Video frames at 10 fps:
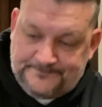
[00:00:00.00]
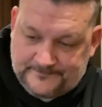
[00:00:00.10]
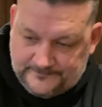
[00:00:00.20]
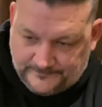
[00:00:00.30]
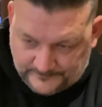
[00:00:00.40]

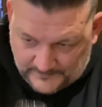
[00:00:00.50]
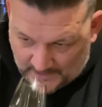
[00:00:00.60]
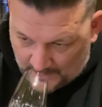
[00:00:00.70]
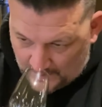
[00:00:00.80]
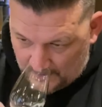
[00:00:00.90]

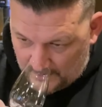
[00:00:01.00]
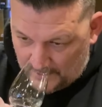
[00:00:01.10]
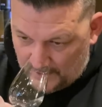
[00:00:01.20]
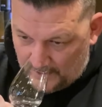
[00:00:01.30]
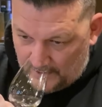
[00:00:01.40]

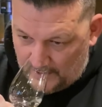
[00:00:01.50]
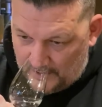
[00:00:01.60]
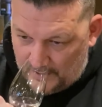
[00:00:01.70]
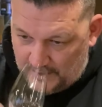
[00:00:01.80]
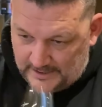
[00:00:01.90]

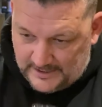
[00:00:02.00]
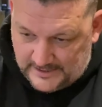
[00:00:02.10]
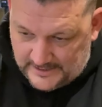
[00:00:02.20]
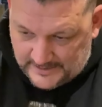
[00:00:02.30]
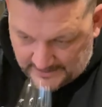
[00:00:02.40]

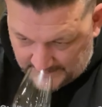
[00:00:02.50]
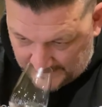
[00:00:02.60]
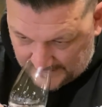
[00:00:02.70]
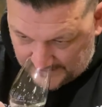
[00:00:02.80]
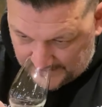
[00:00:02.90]

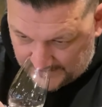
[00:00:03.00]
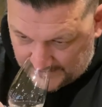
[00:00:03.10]
Nothing is said.